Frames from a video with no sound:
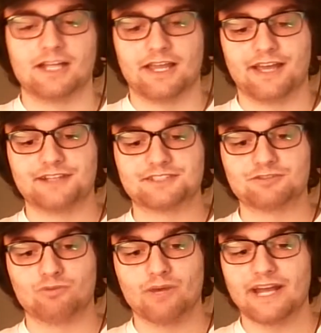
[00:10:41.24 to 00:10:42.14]
And
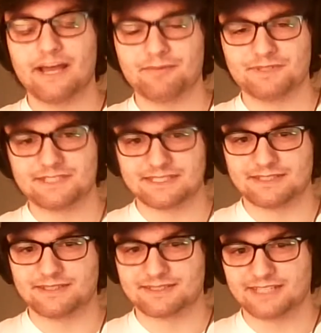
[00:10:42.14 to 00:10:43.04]
what happened
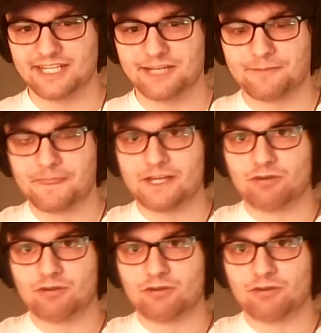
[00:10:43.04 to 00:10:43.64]
in this game